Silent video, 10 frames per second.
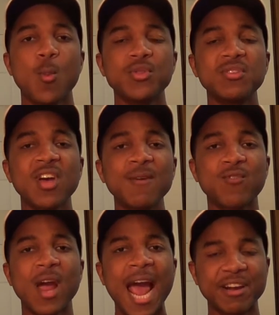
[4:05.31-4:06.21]
when the time
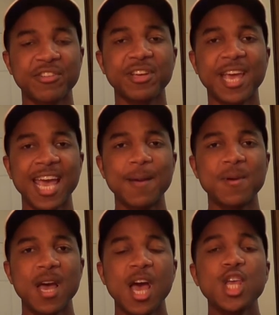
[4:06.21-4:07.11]
for action
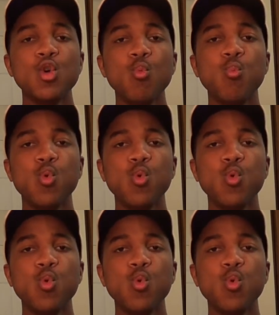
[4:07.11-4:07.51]
came, you